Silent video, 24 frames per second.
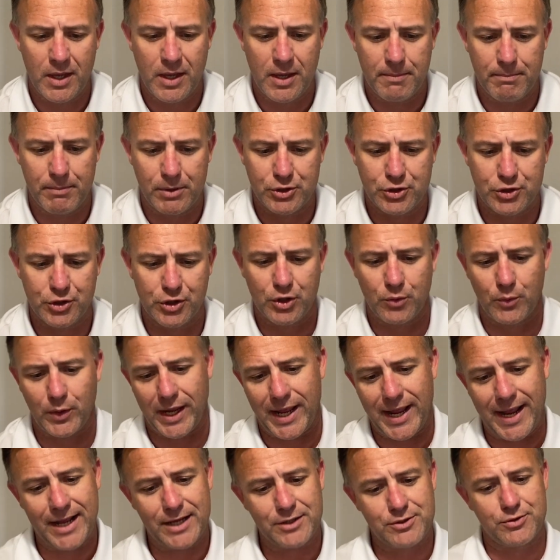But you're going to want
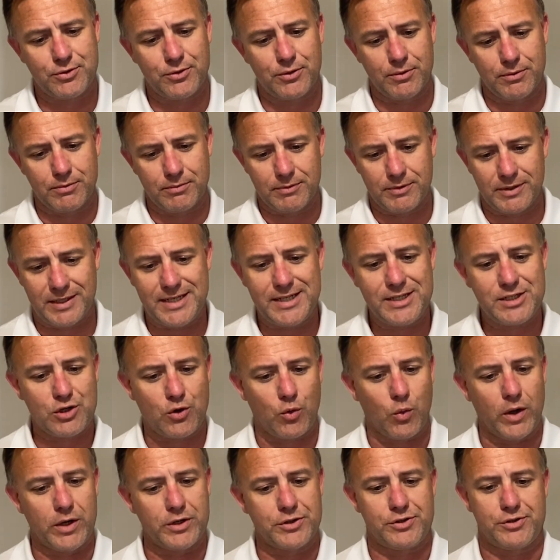to answer these
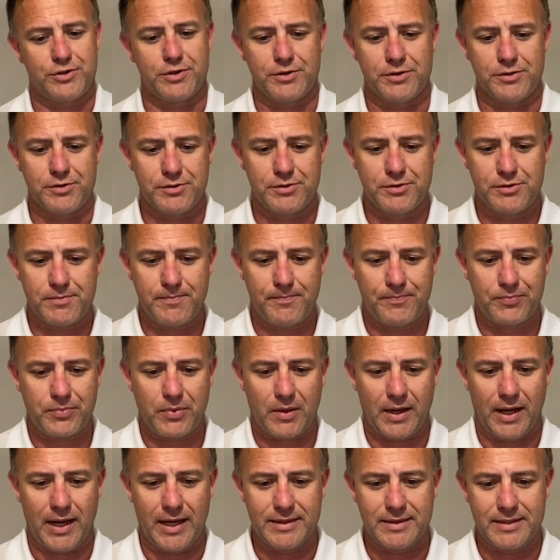questions
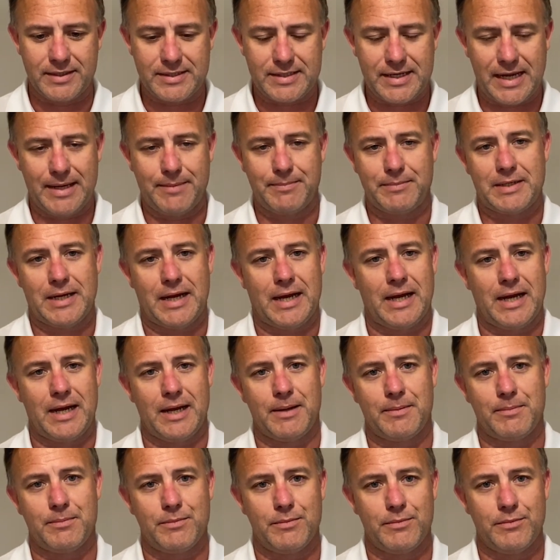at the same
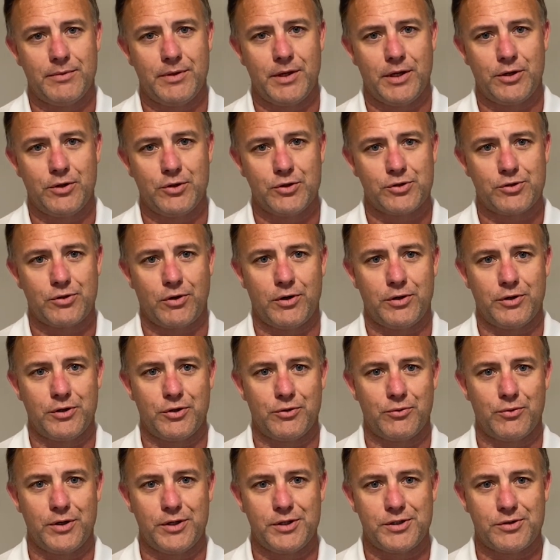time that you're starting to
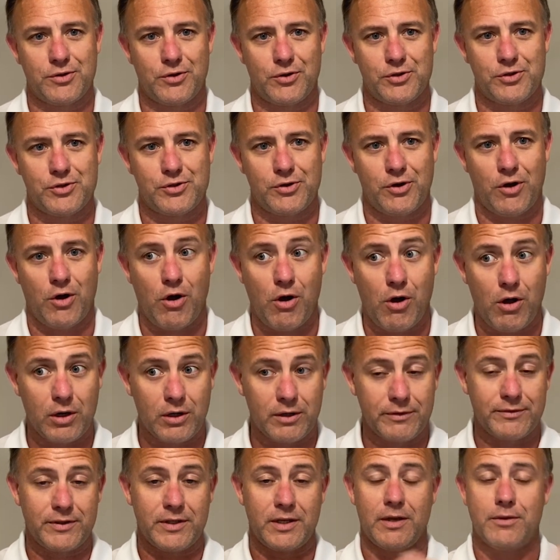research
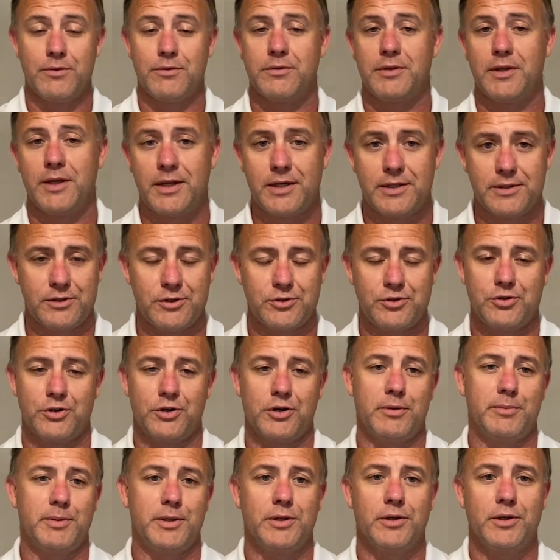all of the other things that you're
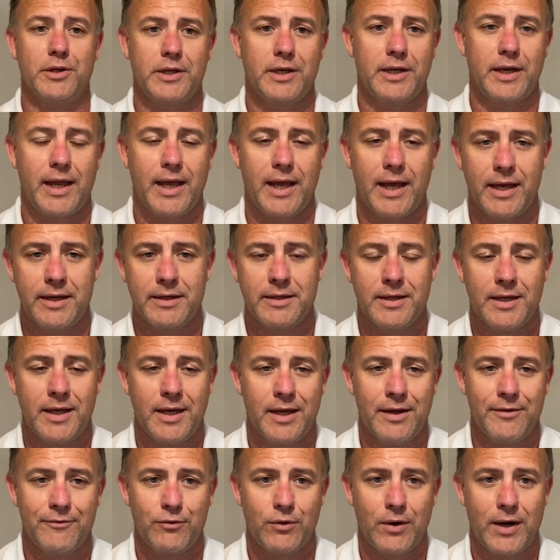going to be looking at
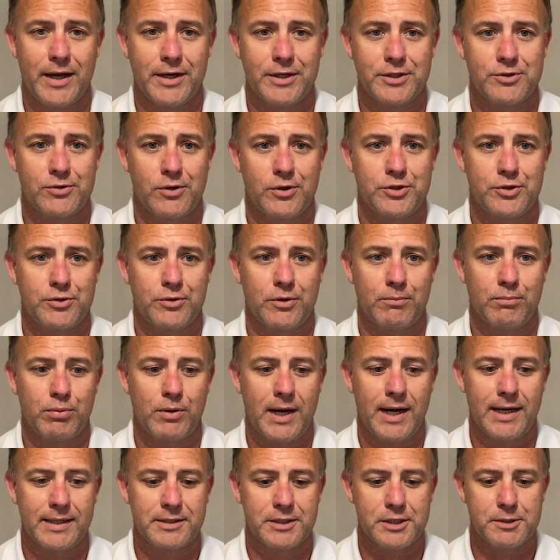for how to start your own
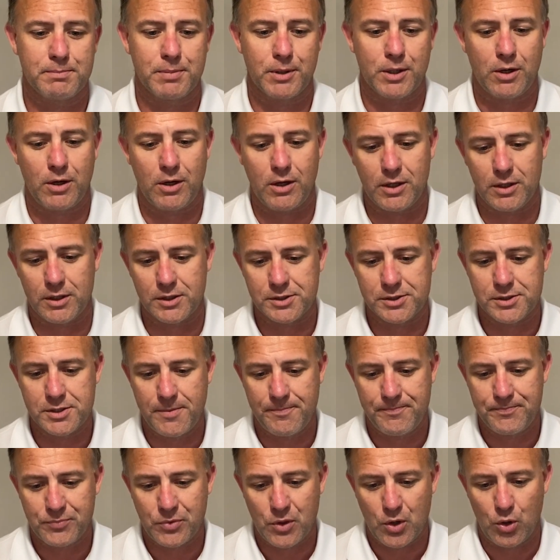practice, because
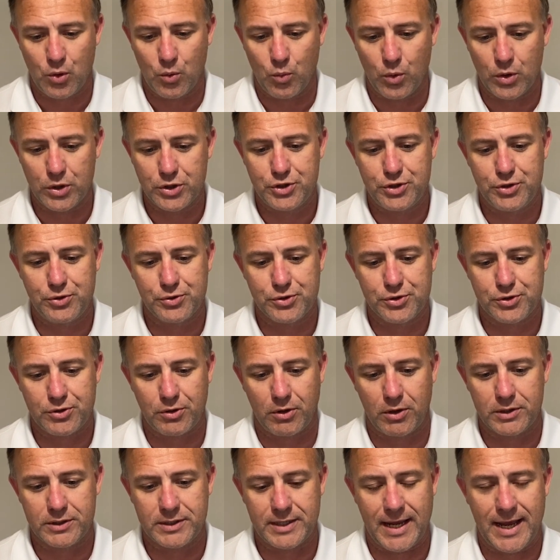once you
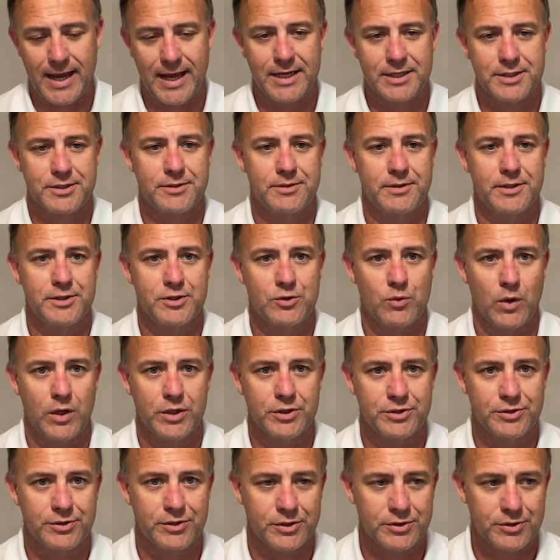start to ask these
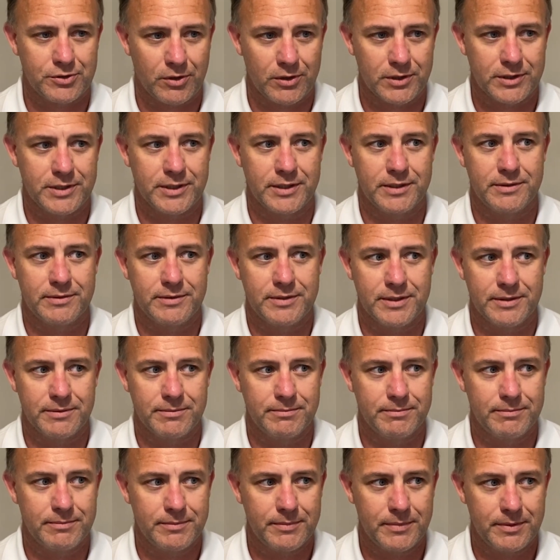questions and start to
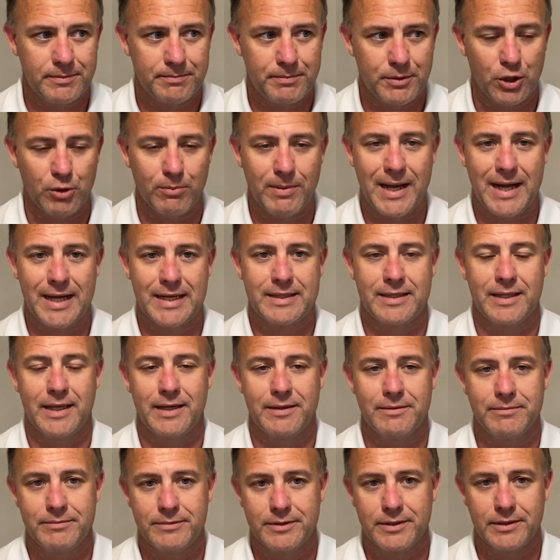peel back
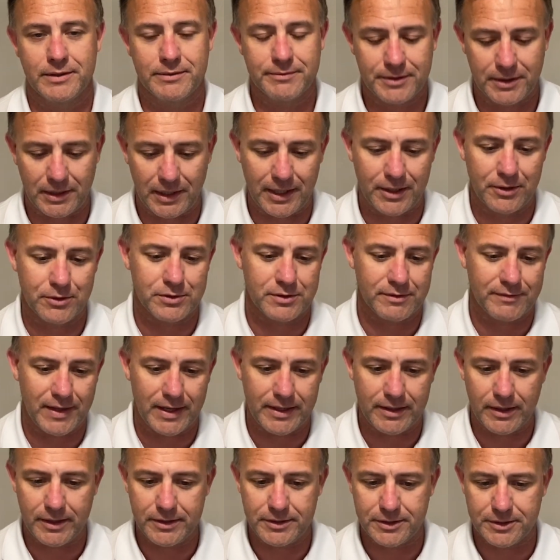the layers of
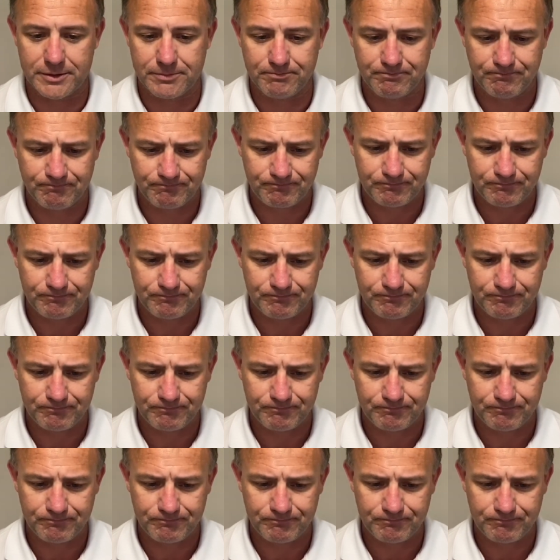that onion,